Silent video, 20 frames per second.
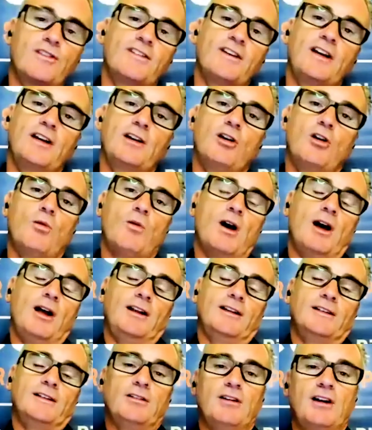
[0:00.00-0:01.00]
saying oh
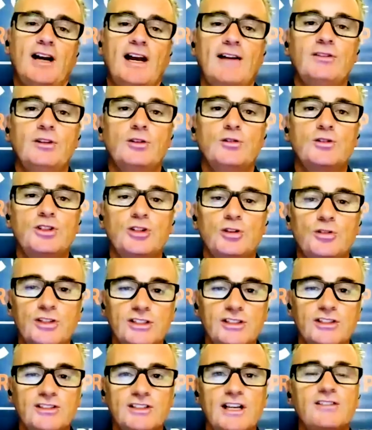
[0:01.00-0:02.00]
well you know i have no
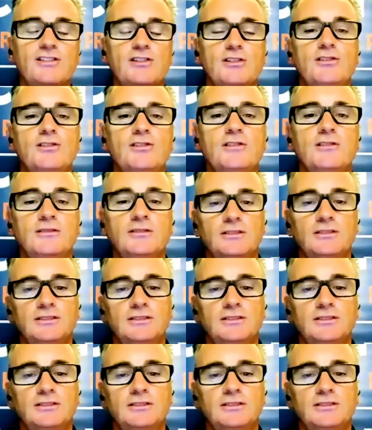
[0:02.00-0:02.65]
choices yes you do